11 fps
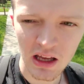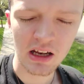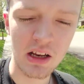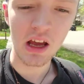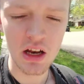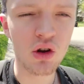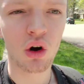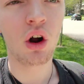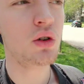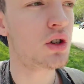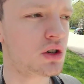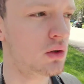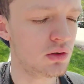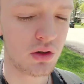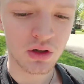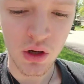in your own
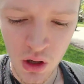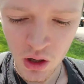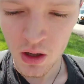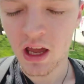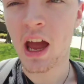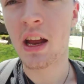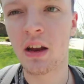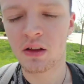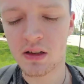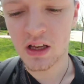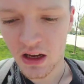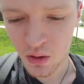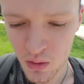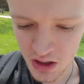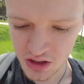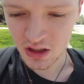shoes. Okay, now the second
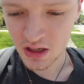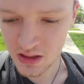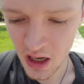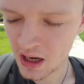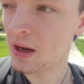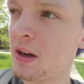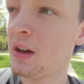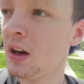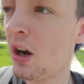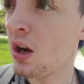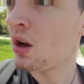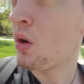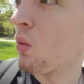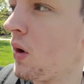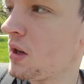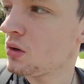question is,
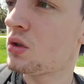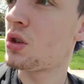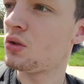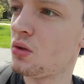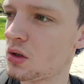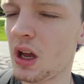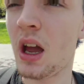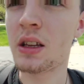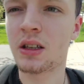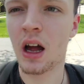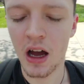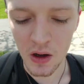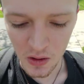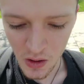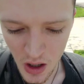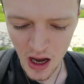when you choose a
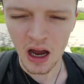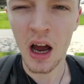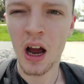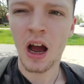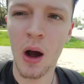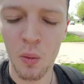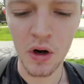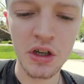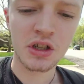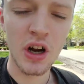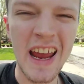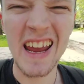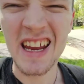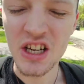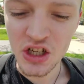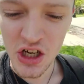style, what is your
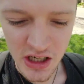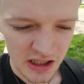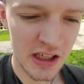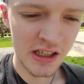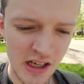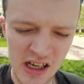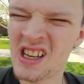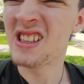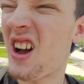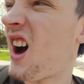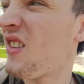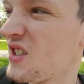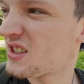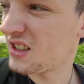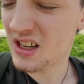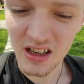age? So
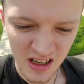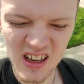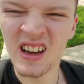obviously,